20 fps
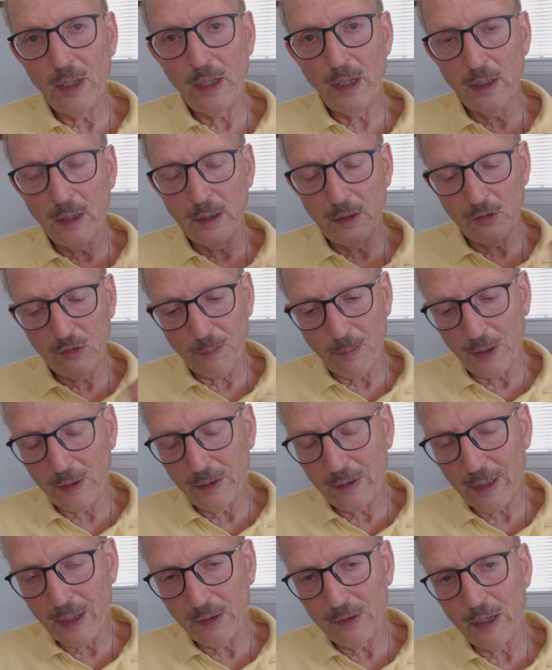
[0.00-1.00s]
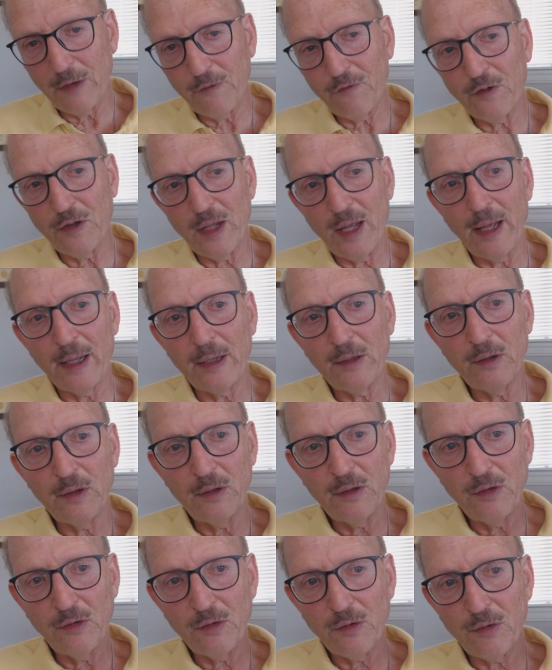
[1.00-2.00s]
media, there's a button down there for that,
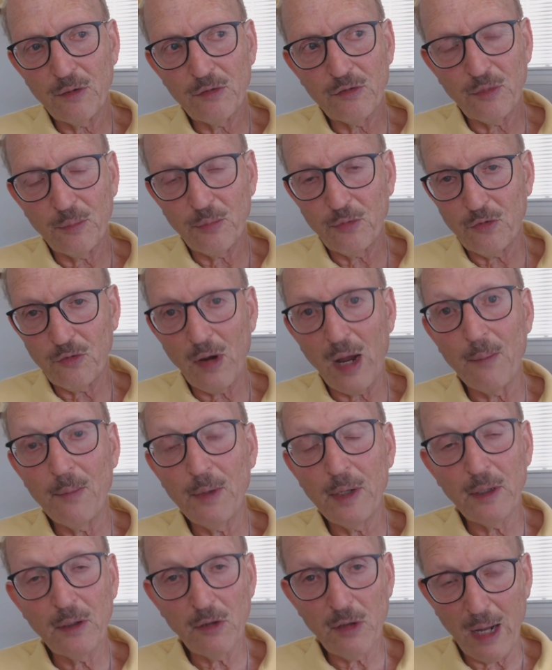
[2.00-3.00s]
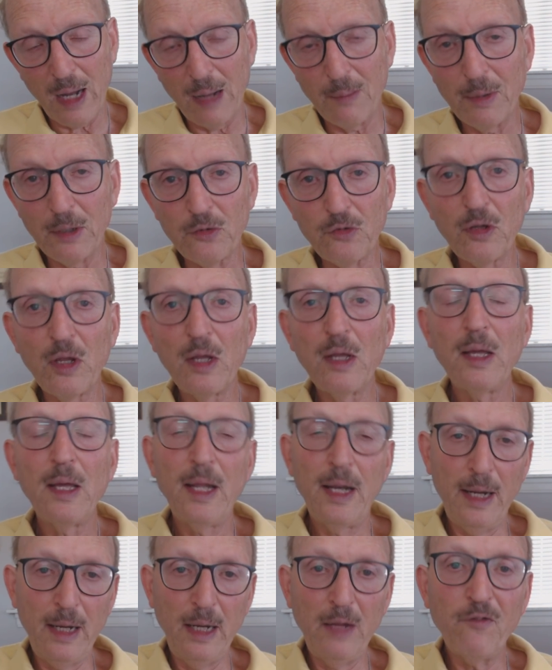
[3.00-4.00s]
your subscribing, your comments.
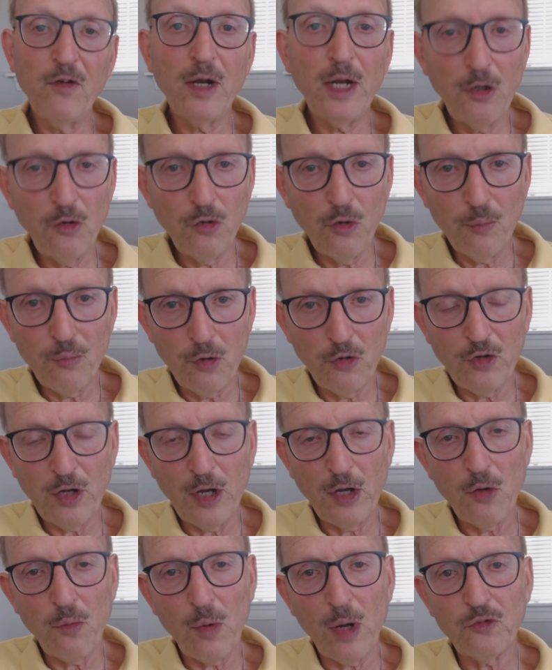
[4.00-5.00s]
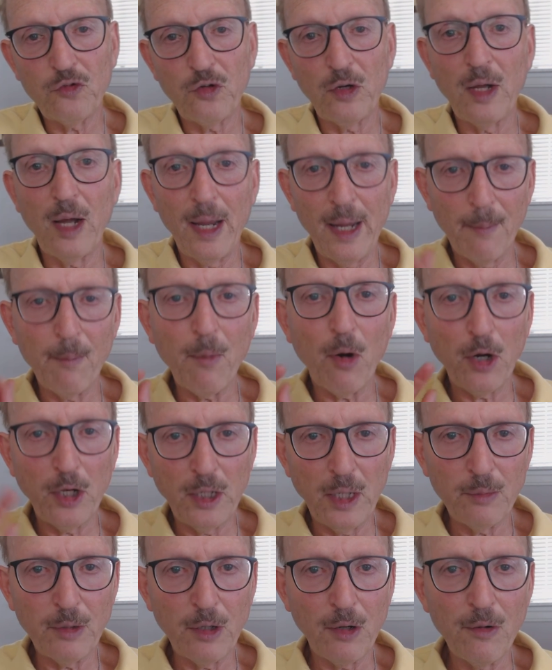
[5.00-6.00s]
In any event, I do appreciate you watching. I am
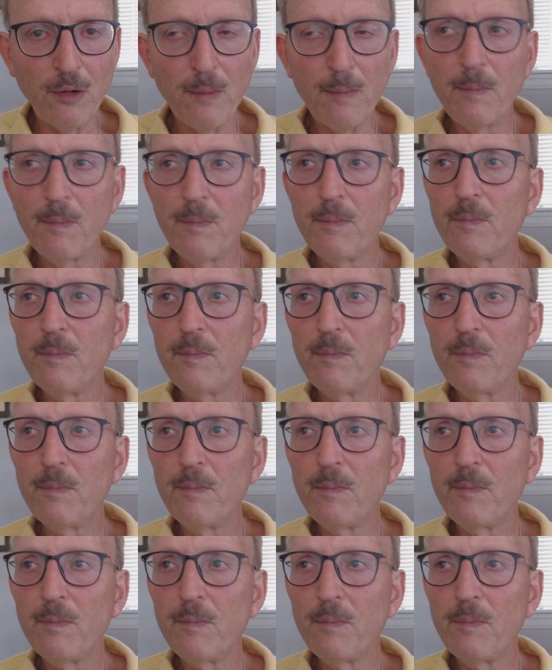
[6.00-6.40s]
Marty Nemko.